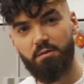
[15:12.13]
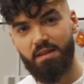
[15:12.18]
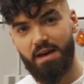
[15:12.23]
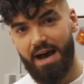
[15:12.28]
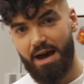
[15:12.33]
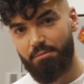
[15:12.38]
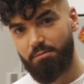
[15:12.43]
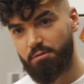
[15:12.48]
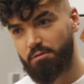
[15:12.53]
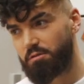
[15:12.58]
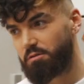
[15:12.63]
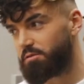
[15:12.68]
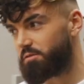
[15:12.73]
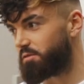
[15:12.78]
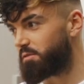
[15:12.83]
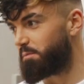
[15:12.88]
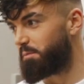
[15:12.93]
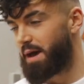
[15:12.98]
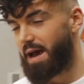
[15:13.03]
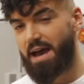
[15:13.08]
with
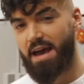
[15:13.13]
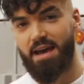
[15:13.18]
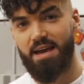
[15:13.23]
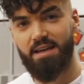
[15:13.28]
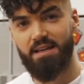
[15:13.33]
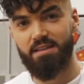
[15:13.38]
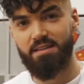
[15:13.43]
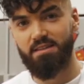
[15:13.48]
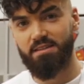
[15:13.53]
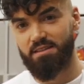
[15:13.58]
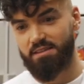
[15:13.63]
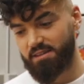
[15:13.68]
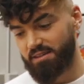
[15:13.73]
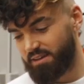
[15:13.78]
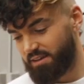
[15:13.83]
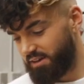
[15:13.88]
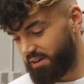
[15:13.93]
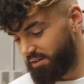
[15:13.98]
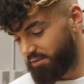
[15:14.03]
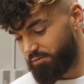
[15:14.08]
apples, pears,
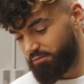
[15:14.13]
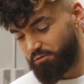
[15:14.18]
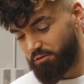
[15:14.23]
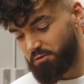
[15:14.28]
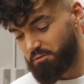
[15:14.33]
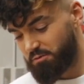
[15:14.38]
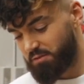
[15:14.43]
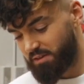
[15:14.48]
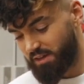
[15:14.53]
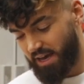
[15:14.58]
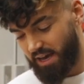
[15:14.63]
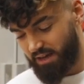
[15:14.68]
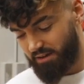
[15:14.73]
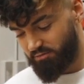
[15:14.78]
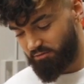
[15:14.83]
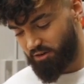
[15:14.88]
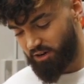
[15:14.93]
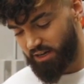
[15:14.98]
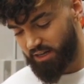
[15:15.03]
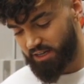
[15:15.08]
fruits
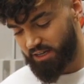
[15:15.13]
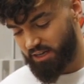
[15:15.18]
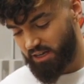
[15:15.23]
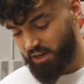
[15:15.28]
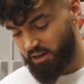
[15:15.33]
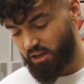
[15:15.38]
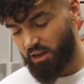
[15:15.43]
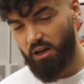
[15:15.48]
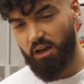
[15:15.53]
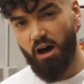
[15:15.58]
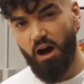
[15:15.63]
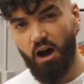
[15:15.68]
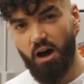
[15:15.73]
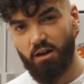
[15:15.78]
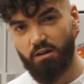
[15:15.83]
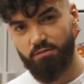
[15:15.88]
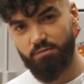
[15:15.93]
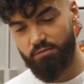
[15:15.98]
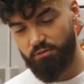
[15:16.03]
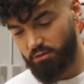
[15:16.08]
really, like
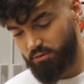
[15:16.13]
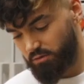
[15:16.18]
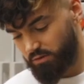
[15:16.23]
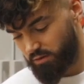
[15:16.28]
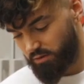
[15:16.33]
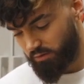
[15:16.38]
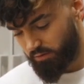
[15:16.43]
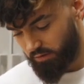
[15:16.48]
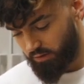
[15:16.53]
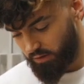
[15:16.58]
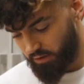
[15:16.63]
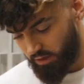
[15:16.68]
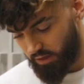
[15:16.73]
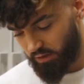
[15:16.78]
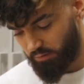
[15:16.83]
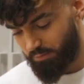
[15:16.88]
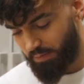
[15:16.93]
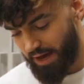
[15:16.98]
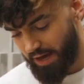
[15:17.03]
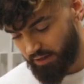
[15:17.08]
hard fruits
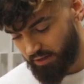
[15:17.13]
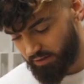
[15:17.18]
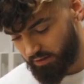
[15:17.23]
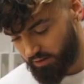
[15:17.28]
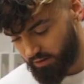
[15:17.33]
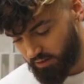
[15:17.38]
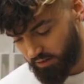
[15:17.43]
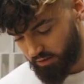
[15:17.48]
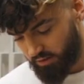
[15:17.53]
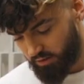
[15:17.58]
is best.